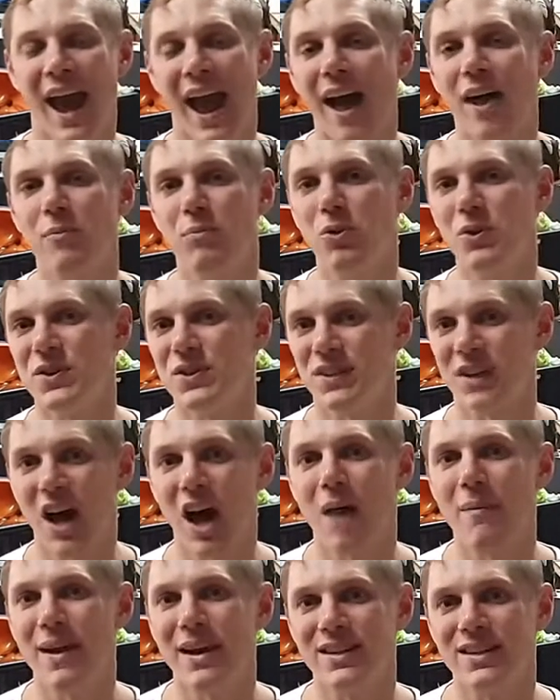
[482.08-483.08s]
how to put this
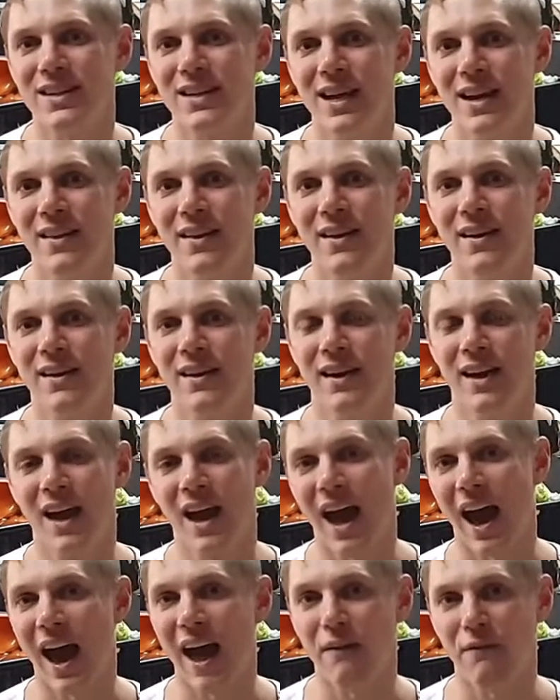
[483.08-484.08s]
car back together
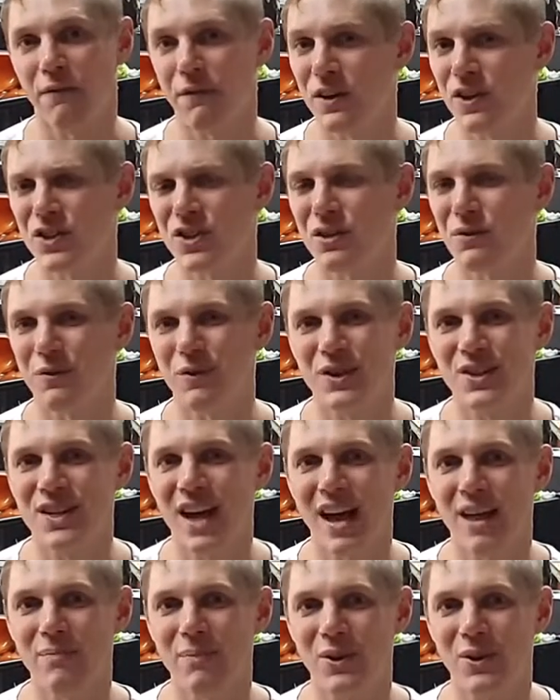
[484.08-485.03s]
and finish it for Dad,